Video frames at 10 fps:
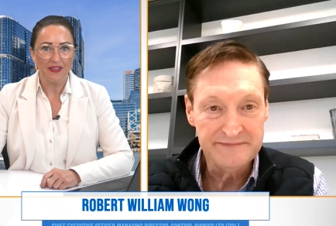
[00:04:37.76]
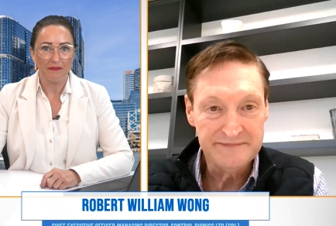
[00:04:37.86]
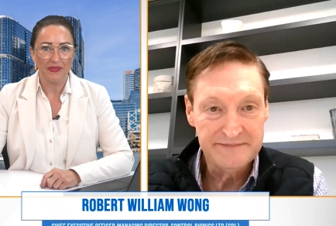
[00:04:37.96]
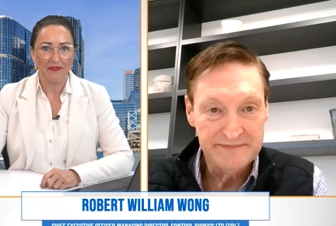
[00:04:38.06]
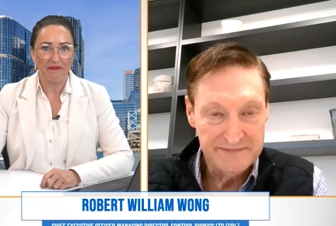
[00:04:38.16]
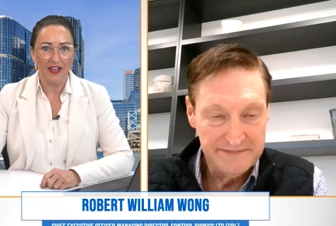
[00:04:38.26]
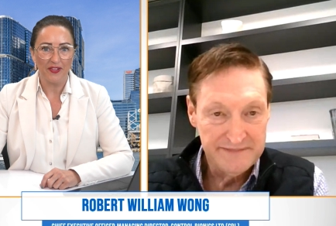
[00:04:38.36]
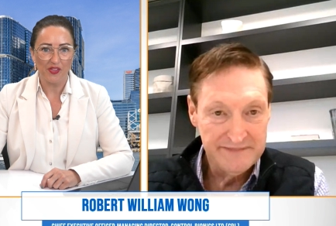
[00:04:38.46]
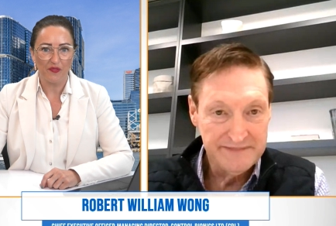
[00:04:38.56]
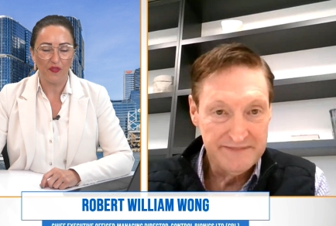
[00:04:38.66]
Speaker 1: mid-March
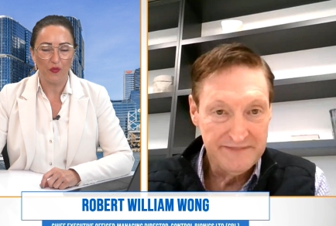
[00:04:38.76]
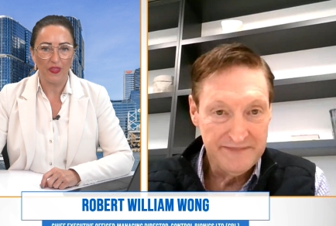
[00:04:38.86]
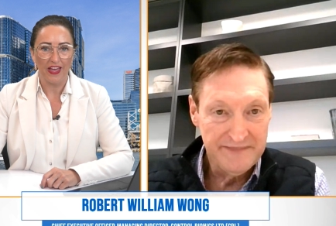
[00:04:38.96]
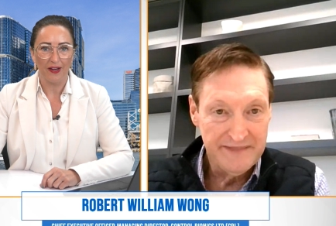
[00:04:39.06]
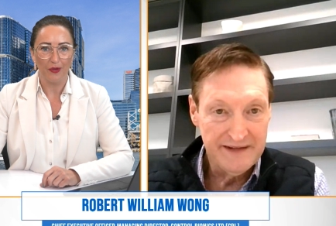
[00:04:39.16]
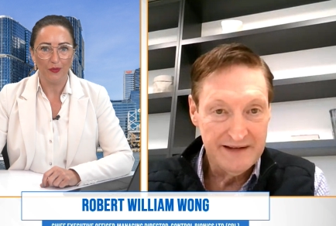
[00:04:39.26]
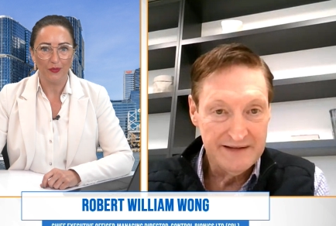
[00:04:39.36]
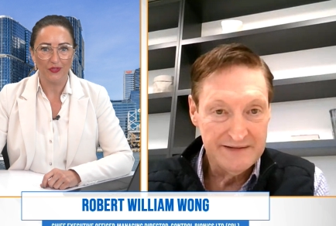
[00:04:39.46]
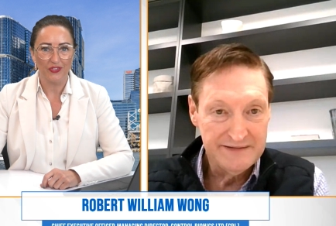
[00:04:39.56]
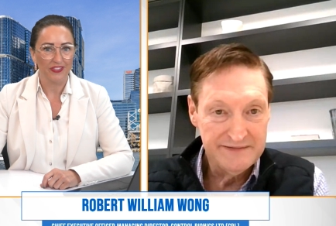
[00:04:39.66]
for that launch?
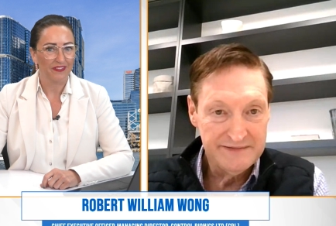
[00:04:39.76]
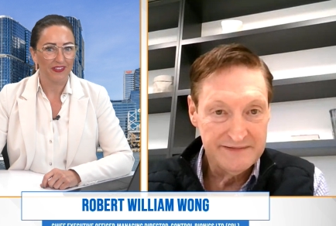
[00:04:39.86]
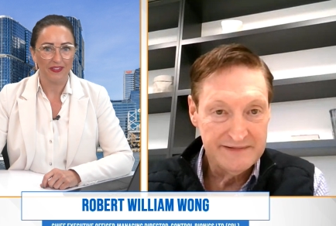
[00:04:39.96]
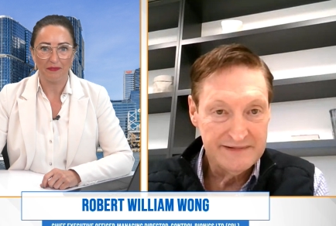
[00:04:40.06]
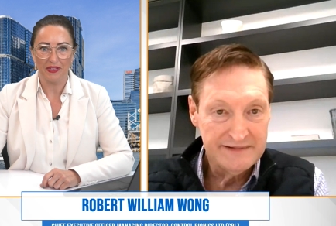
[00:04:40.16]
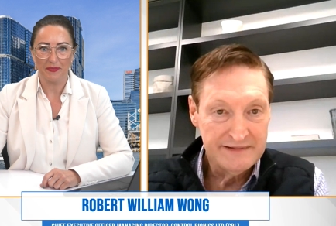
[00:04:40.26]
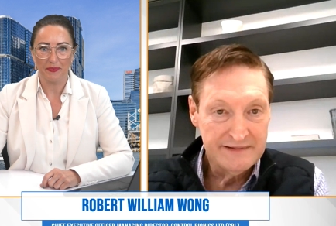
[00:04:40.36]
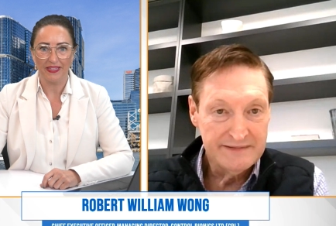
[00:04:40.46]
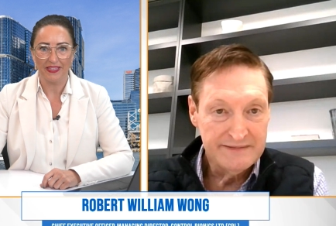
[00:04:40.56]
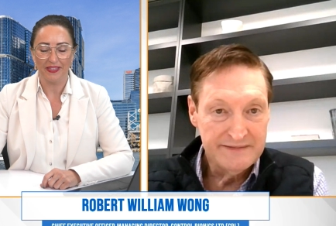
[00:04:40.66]
It, it must be
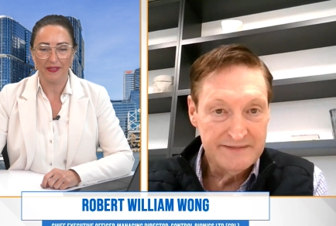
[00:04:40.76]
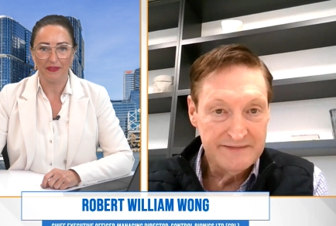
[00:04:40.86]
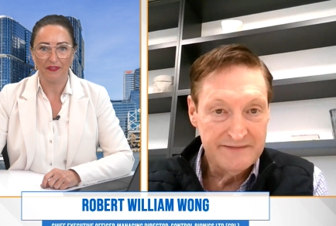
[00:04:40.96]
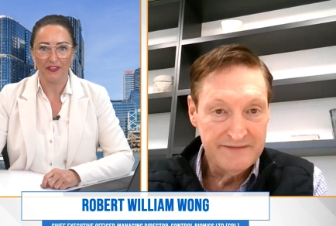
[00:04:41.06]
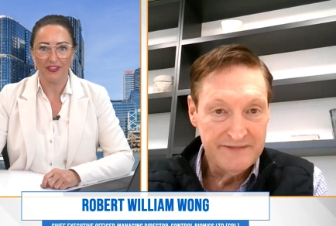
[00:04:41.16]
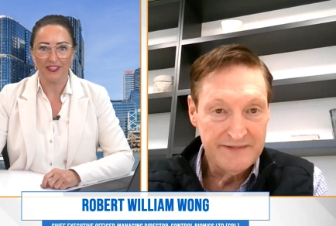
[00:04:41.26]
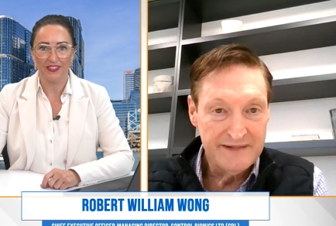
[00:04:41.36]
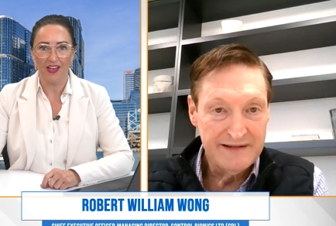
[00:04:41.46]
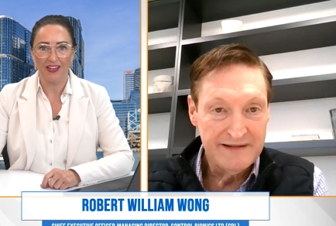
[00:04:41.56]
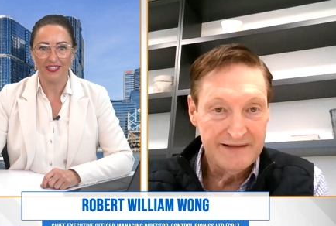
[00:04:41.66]
a, a very
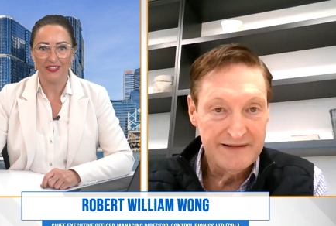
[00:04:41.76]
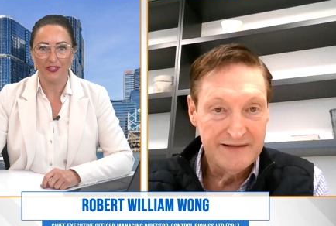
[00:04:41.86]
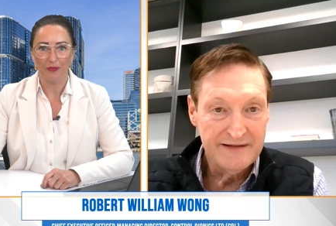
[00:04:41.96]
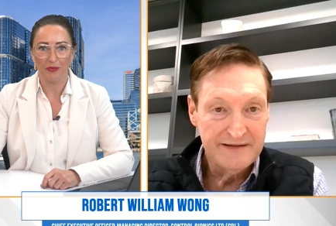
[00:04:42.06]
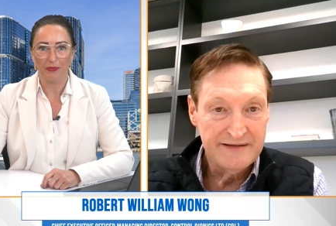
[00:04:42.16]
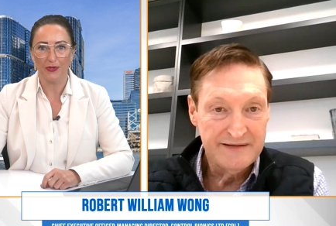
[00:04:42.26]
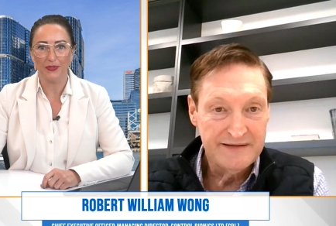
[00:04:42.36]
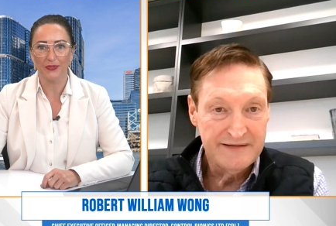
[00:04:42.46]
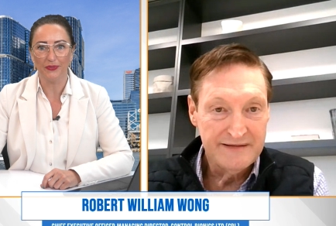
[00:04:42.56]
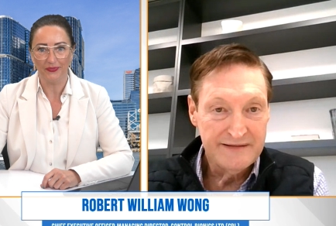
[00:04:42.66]
exciting new
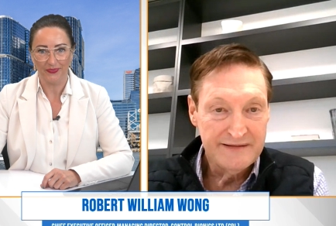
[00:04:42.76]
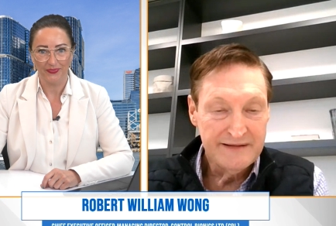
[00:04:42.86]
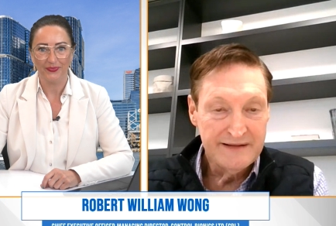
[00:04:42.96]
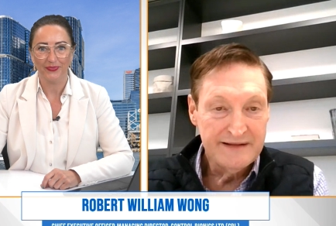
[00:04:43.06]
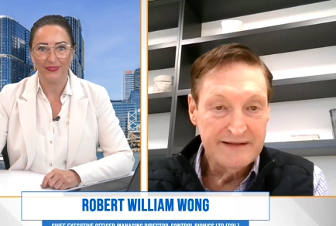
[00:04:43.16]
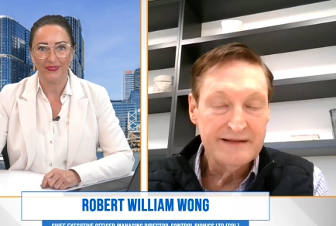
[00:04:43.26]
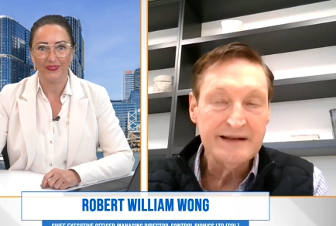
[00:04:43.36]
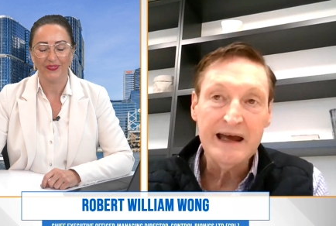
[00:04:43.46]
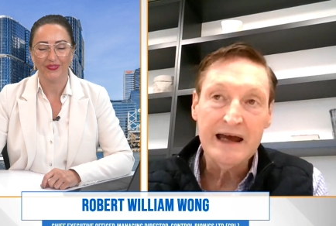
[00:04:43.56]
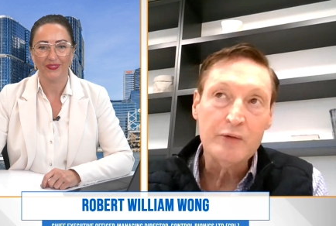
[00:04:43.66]
proposal.
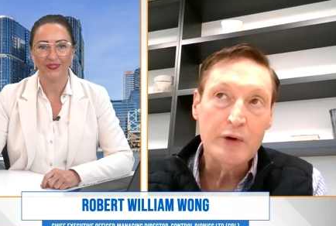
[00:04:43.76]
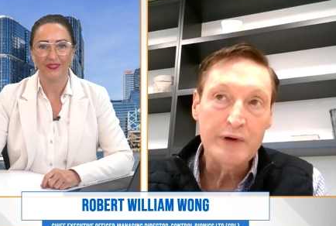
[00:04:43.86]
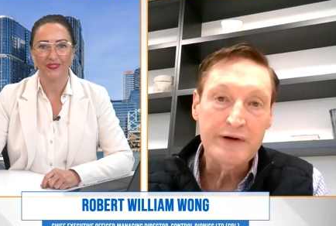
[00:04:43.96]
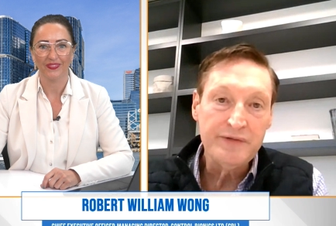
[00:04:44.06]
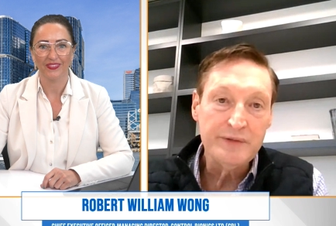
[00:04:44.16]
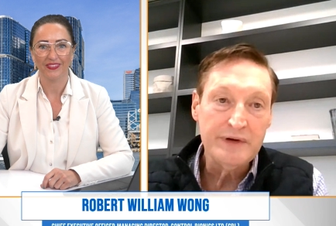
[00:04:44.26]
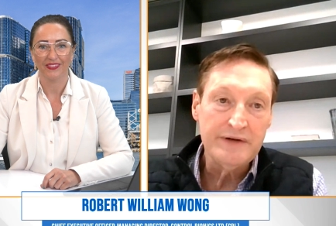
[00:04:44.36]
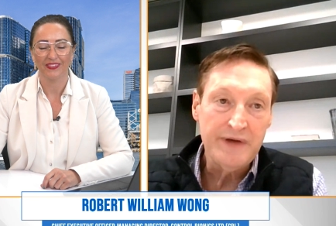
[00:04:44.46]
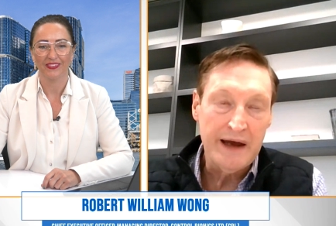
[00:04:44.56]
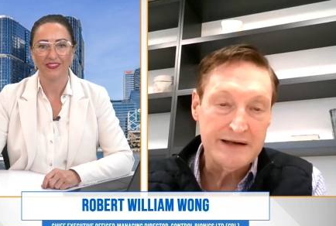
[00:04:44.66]
Speaker 2: Yeah, well, we've
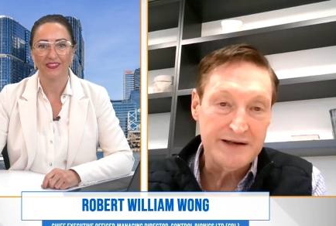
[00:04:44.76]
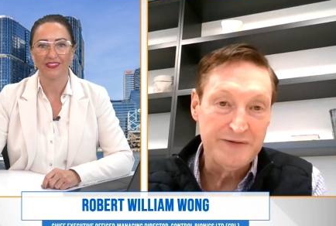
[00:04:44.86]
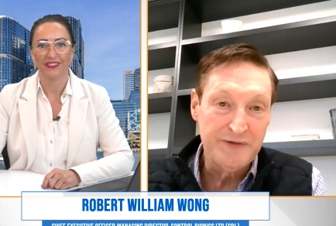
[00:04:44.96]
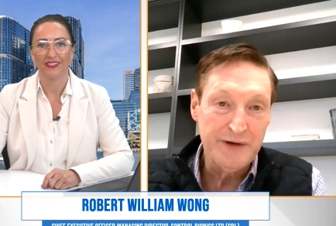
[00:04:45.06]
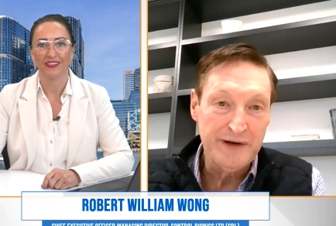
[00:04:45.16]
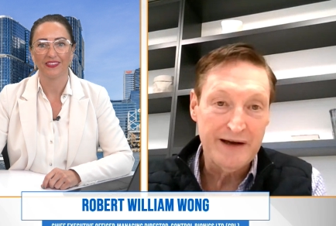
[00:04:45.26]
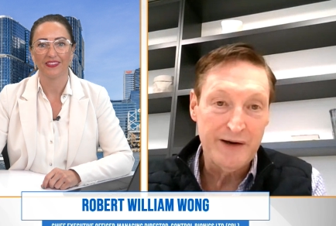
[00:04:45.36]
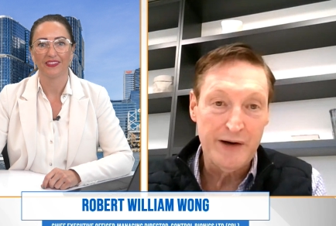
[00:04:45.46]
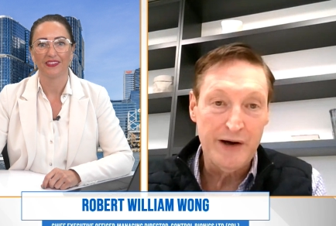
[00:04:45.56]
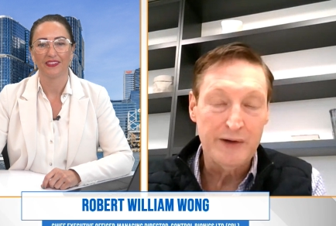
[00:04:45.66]
we've had to convert
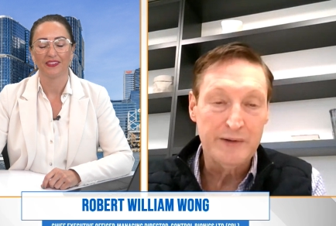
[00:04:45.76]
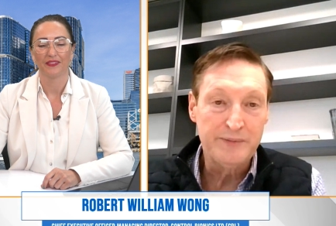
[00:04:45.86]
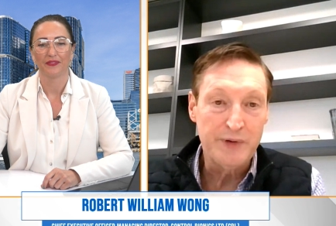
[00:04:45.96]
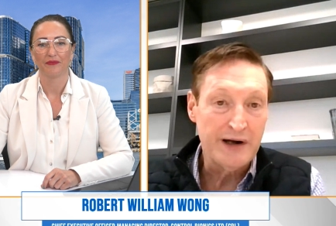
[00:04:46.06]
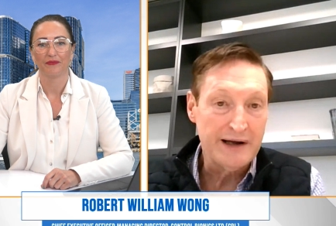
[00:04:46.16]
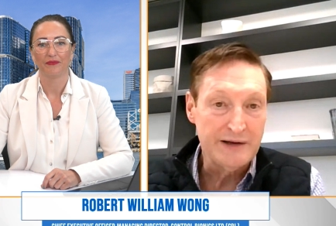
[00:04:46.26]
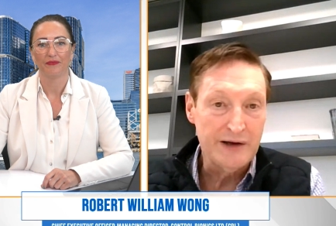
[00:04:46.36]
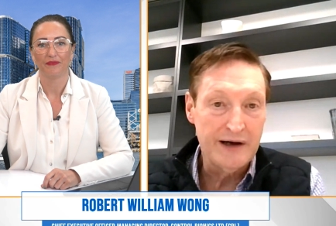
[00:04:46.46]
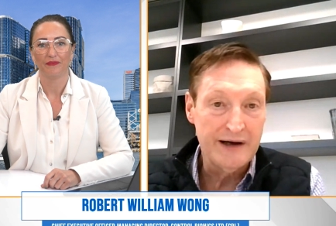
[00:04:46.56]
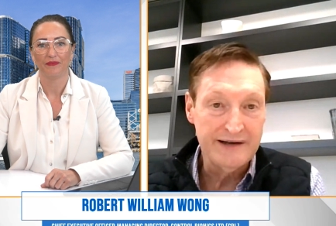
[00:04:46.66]
our whole product
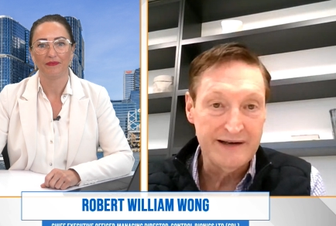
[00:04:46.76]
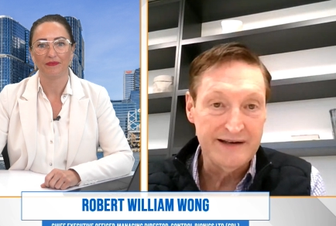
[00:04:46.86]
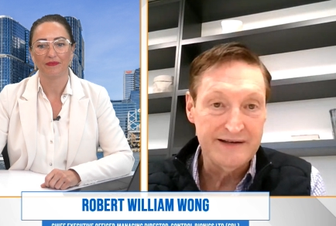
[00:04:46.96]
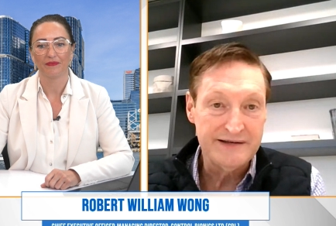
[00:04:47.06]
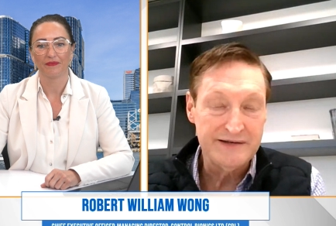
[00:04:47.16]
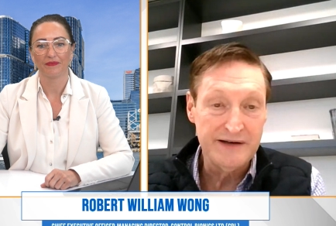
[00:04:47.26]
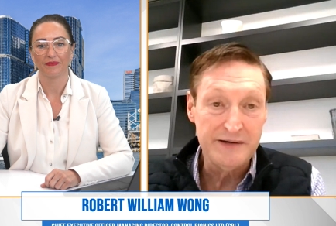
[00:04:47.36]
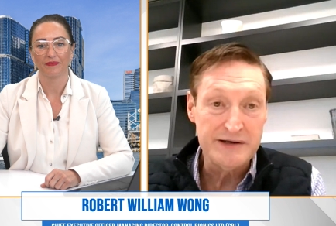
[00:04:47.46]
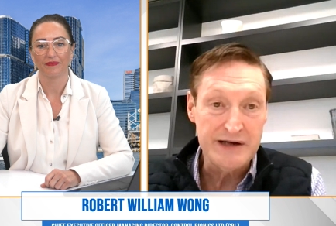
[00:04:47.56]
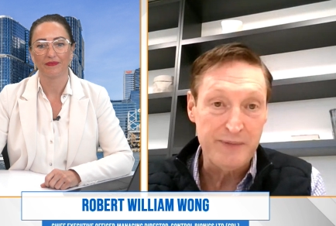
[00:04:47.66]
line into
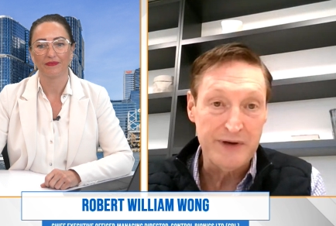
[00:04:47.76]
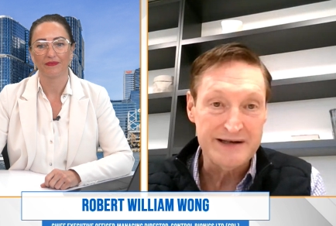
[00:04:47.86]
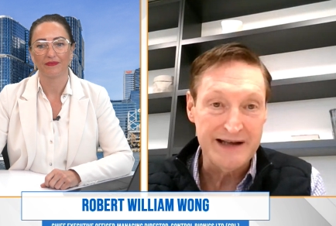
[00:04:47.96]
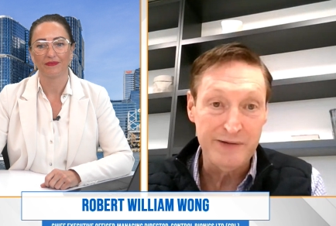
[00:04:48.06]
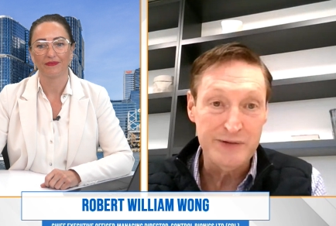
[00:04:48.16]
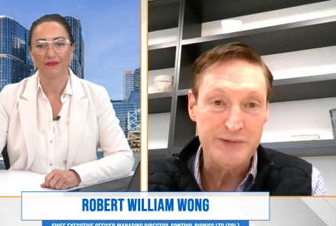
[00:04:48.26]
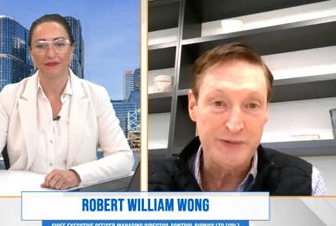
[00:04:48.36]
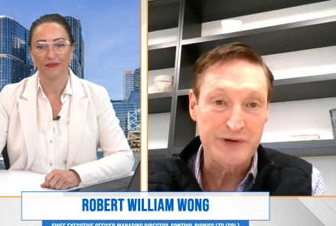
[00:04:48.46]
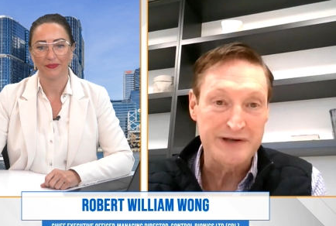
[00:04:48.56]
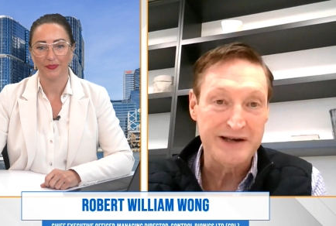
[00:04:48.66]
into Japanese language,
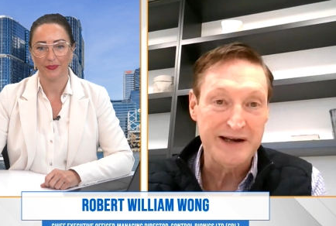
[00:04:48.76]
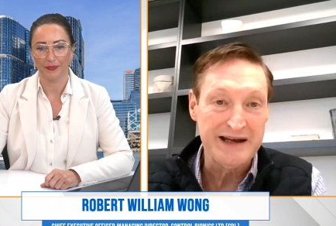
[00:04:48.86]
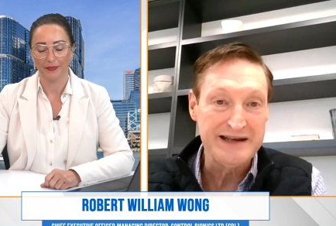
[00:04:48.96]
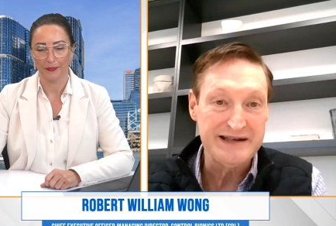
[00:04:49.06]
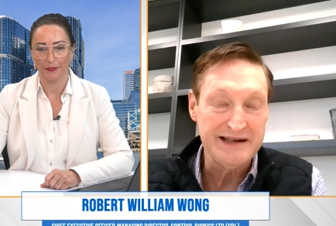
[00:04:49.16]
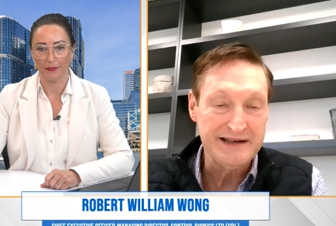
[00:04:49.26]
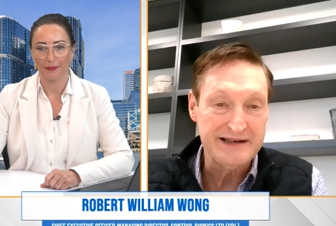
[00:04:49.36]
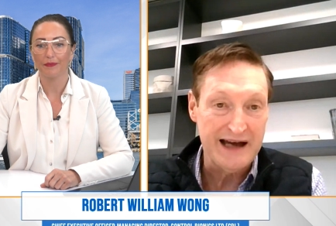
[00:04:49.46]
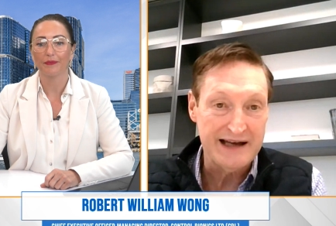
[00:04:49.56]
which wasn't an easy